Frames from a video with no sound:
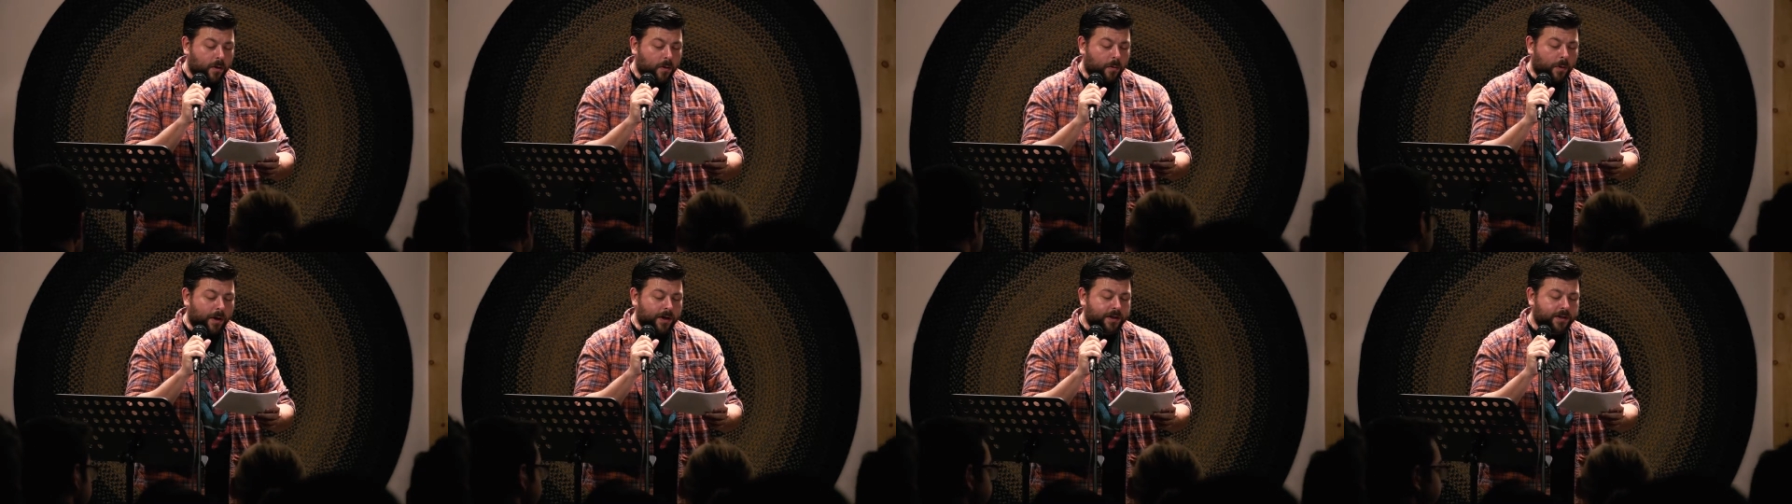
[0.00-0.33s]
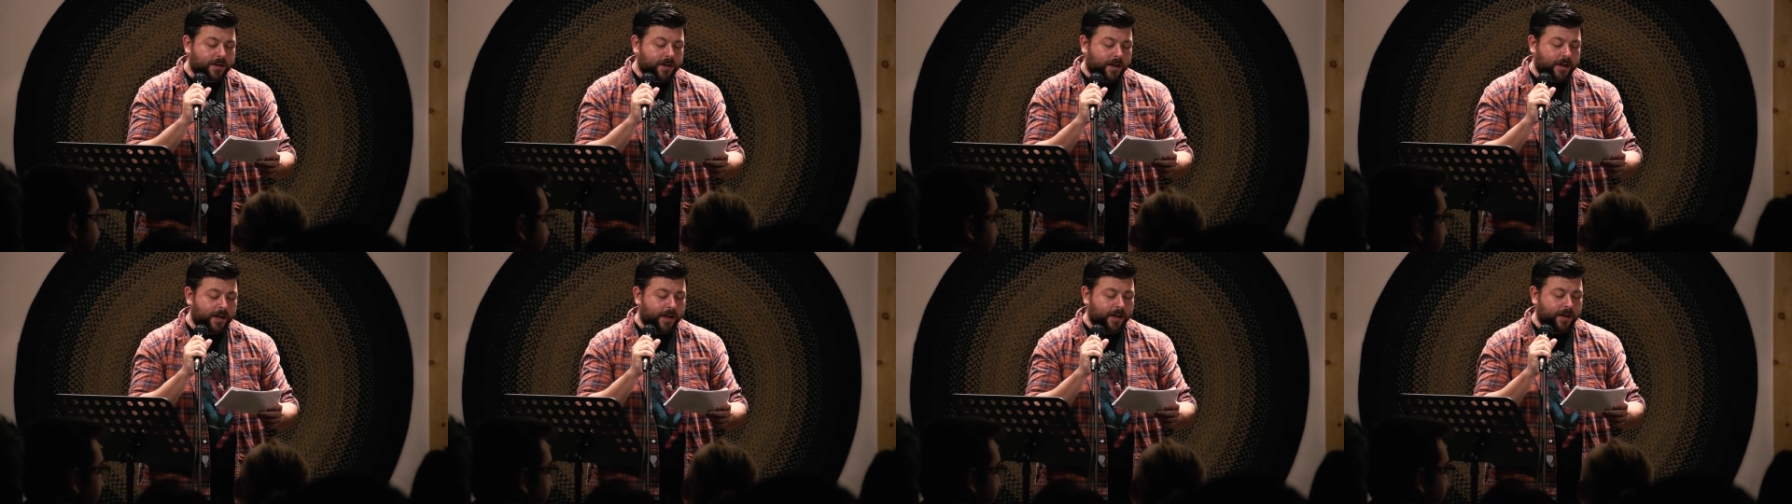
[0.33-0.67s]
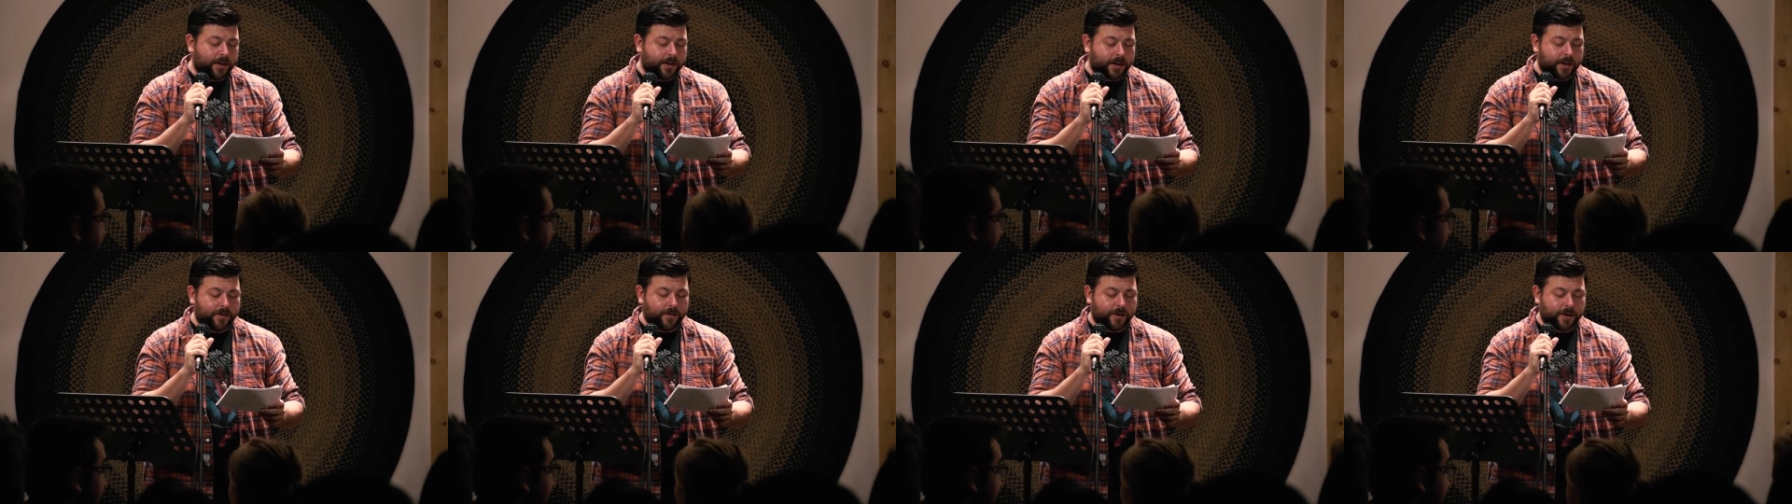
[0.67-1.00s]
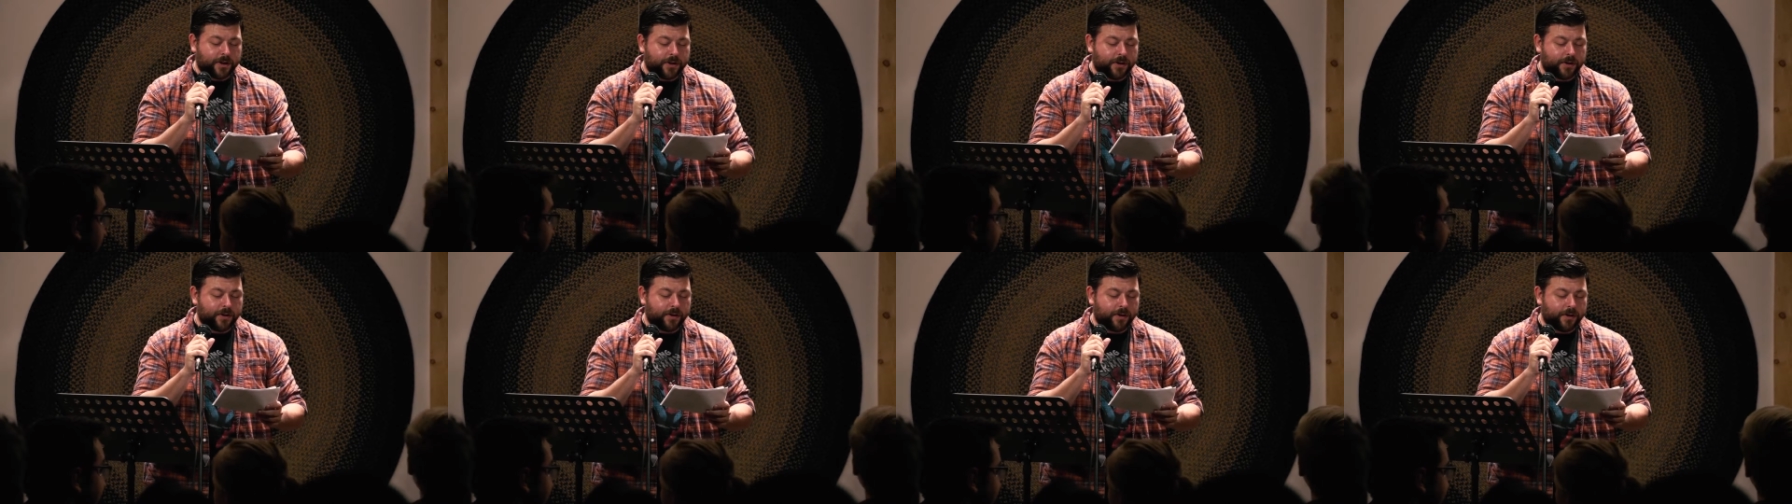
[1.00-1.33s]
While studying
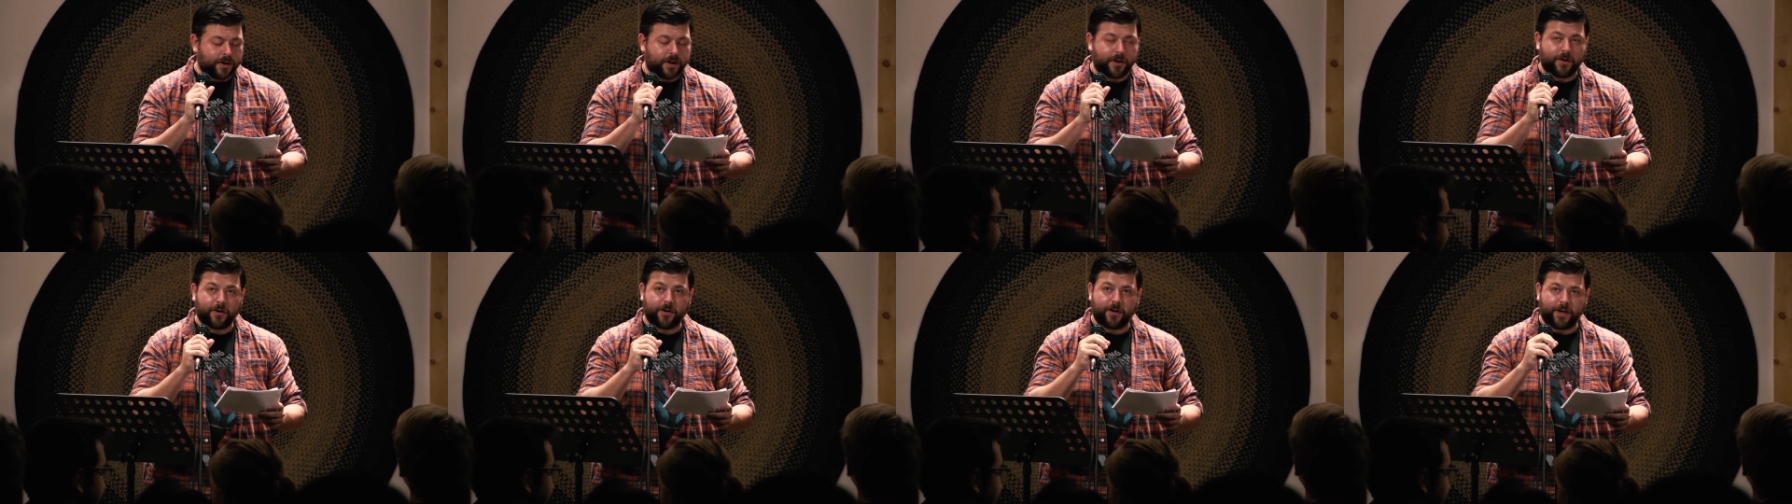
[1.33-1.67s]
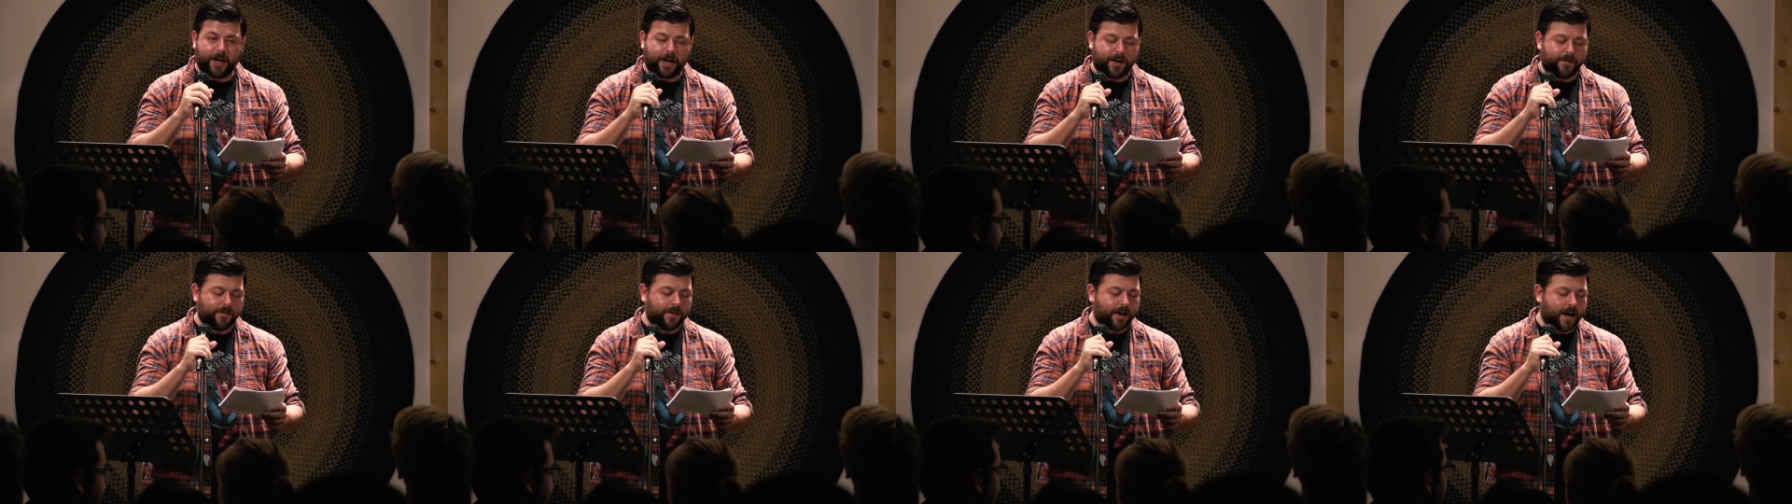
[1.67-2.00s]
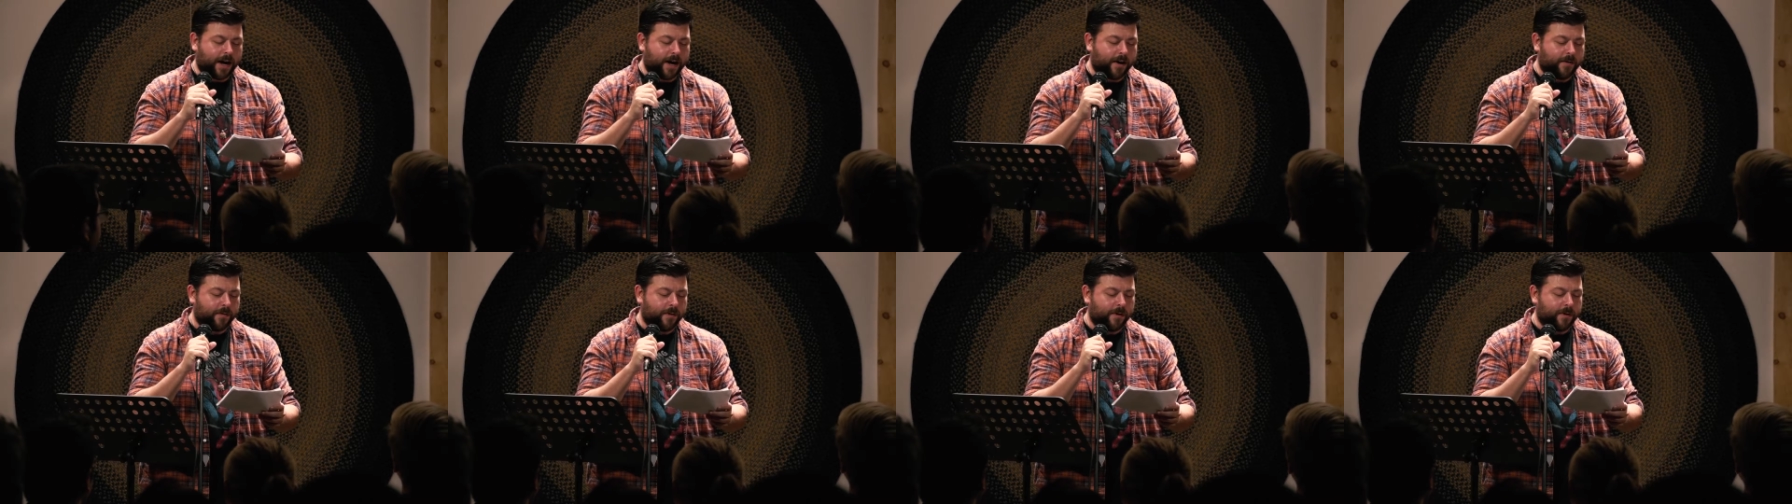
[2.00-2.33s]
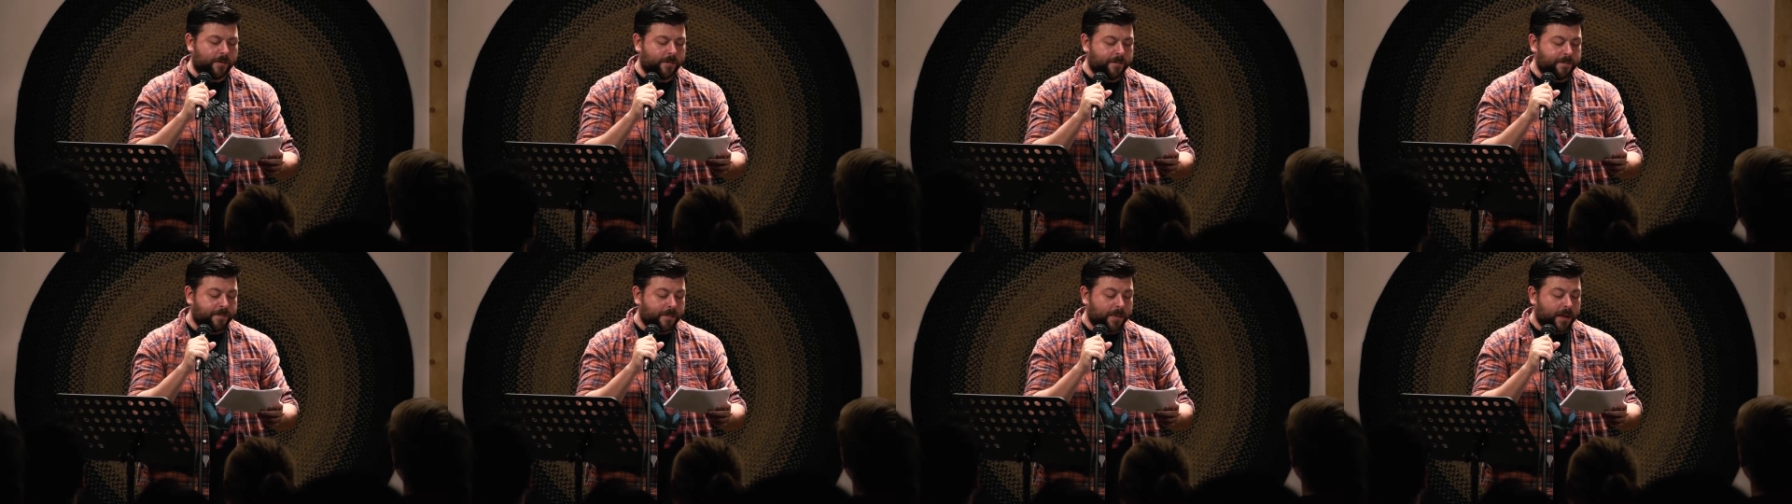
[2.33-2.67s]
literature in her native
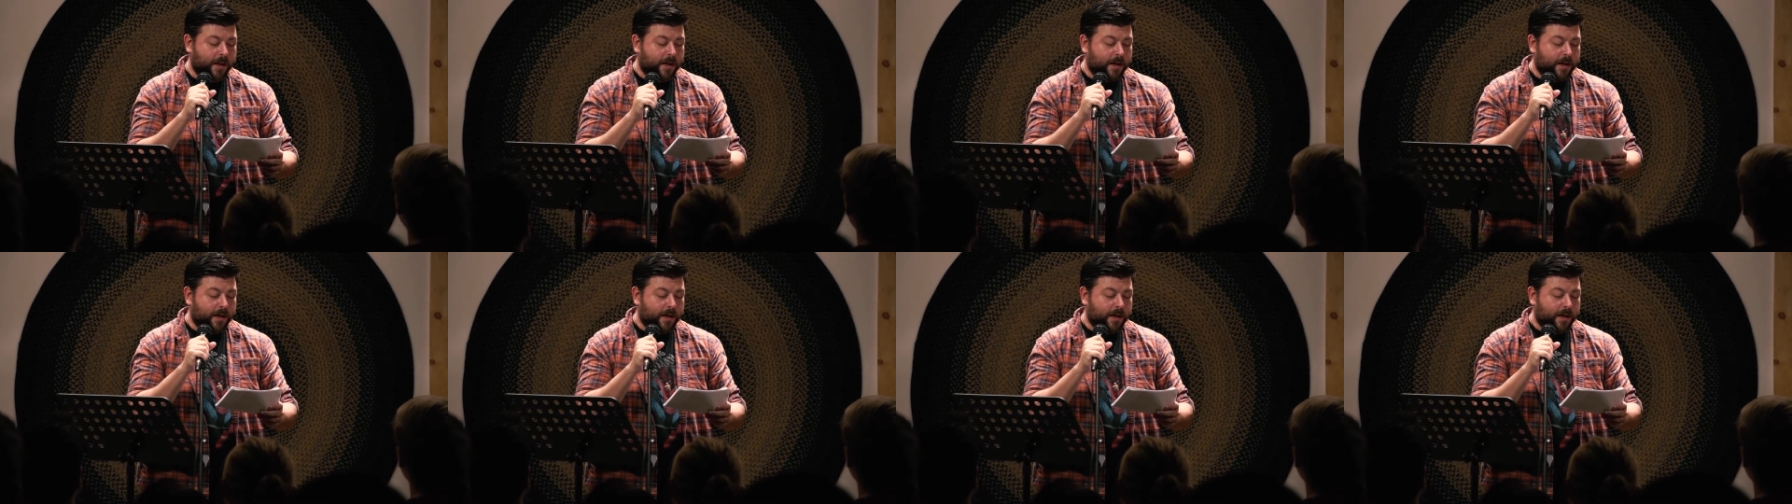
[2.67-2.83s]
Cairo,